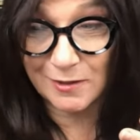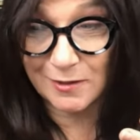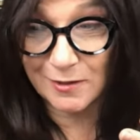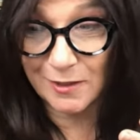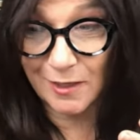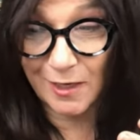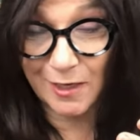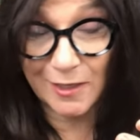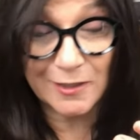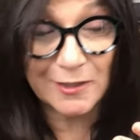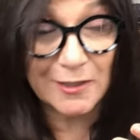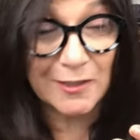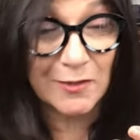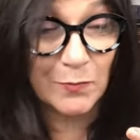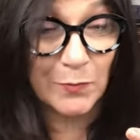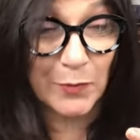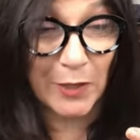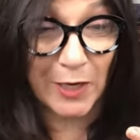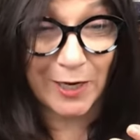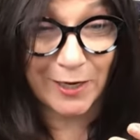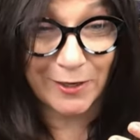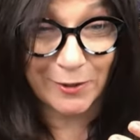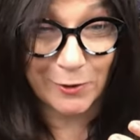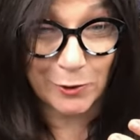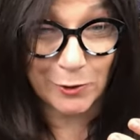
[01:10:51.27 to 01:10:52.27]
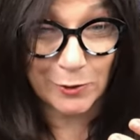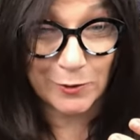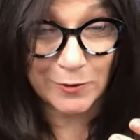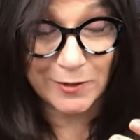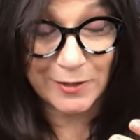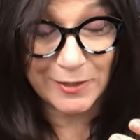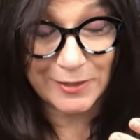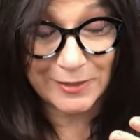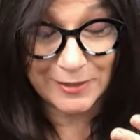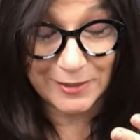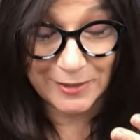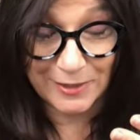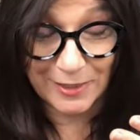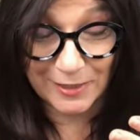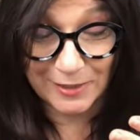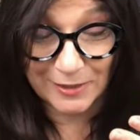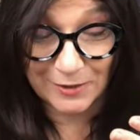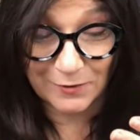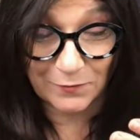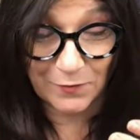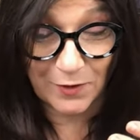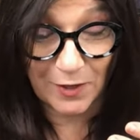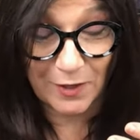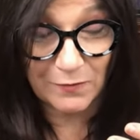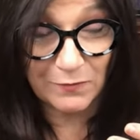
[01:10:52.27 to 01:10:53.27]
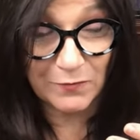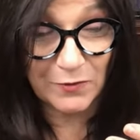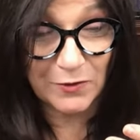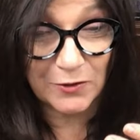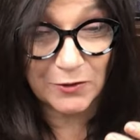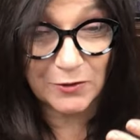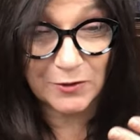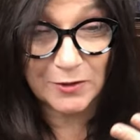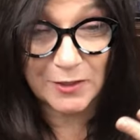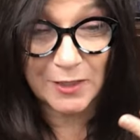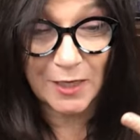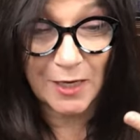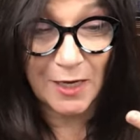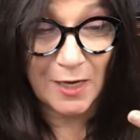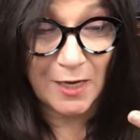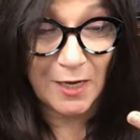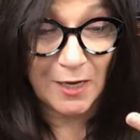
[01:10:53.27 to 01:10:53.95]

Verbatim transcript: to expire in the next five years.